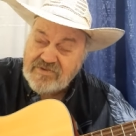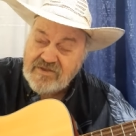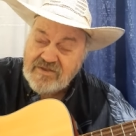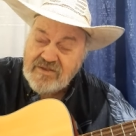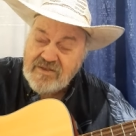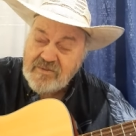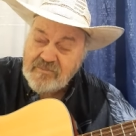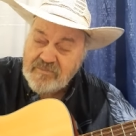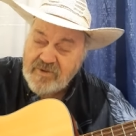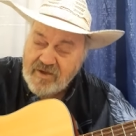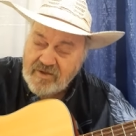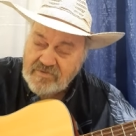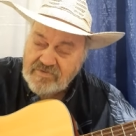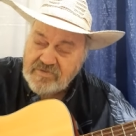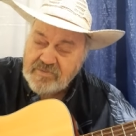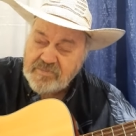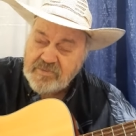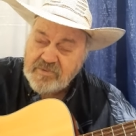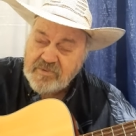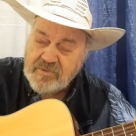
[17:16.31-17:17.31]

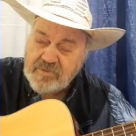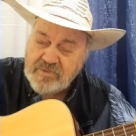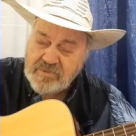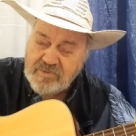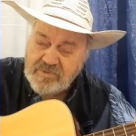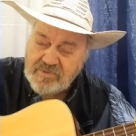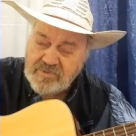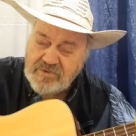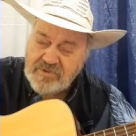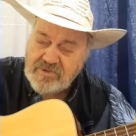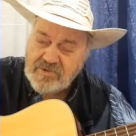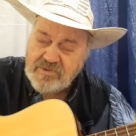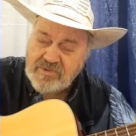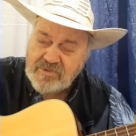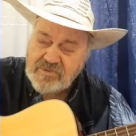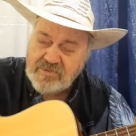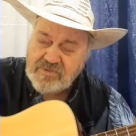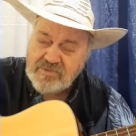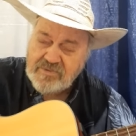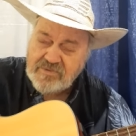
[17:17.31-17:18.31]
impossible to
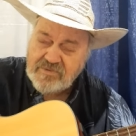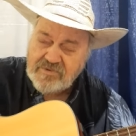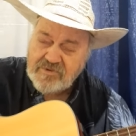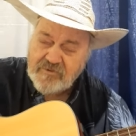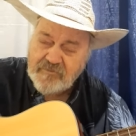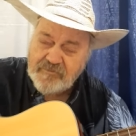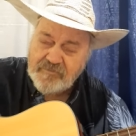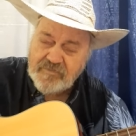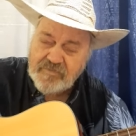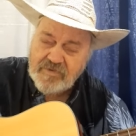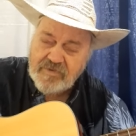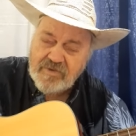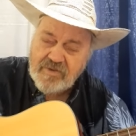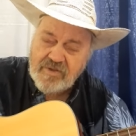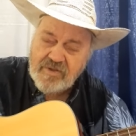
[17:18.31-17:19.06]
lose.